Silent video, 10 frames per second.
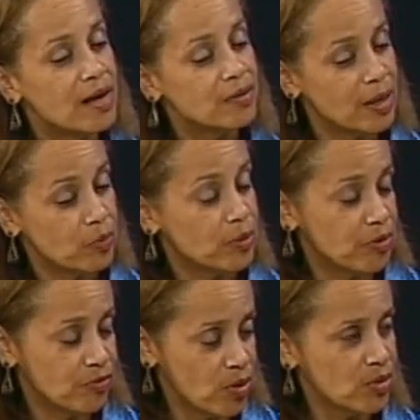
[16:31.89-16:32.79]
that would be
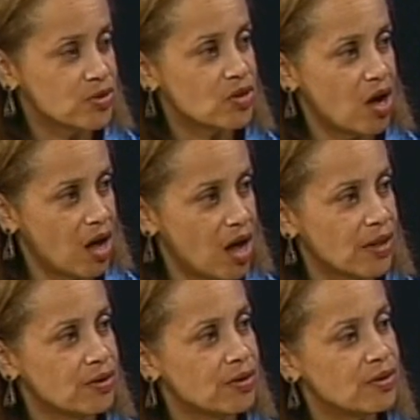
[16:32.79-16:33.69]
focused
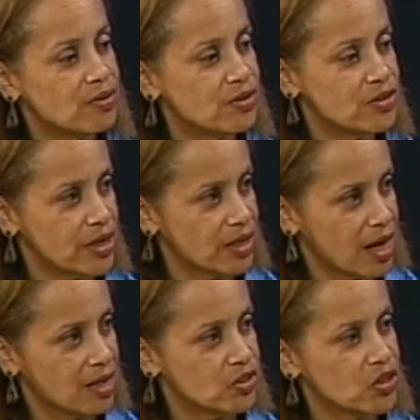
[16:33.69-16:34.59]
on the
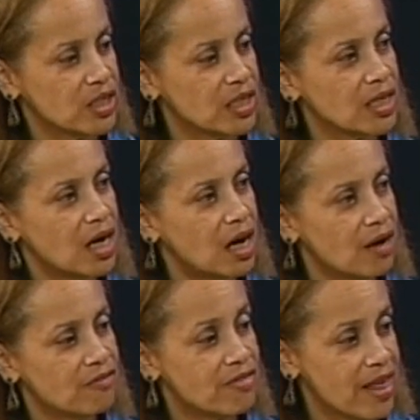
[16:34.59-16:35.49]
genealogy
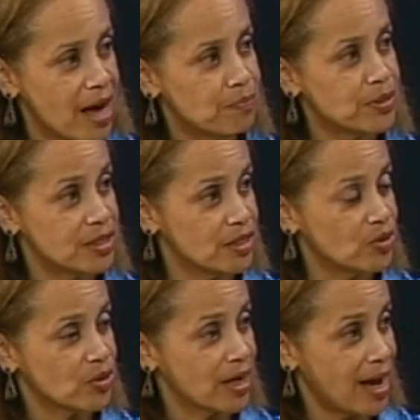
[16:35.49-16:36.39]
of that
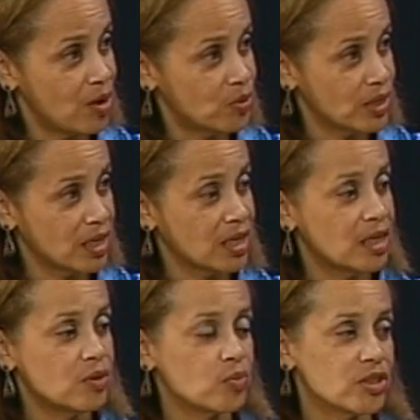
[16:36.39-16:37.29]
particular county,
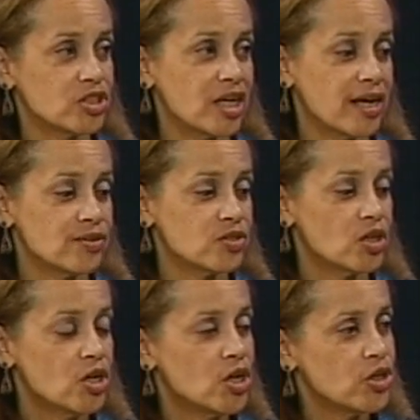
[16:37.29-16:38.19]
in which case
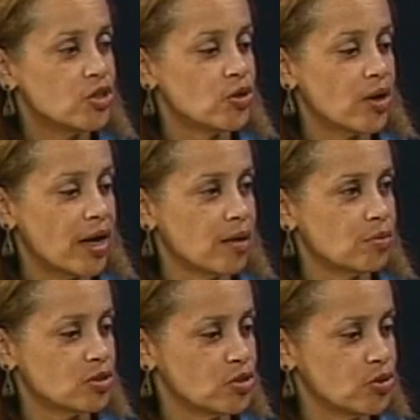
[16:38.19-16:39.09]
you're
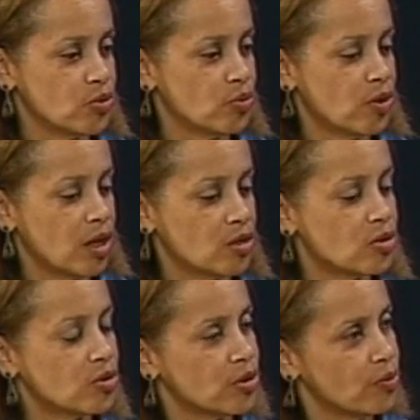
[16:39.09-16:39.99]
able to
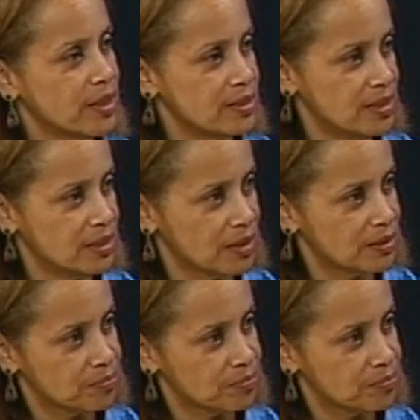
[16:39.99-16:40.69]
learn a great deal.